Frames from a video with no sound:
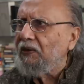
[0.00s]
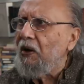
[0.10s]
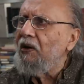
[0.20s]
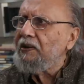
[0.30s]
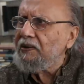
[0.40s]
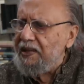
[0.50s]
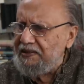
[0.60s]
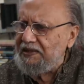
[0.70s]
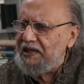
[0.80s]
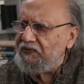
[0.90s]
all
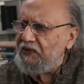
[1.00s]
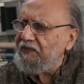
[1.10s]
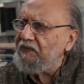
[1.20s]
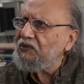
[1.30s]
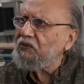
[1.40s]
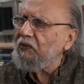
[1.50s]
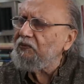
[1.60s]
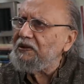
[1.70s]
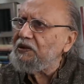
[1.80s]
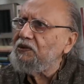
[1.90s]
classical
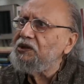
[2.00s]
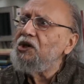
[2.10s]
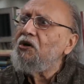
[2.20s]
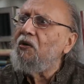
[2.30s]
principles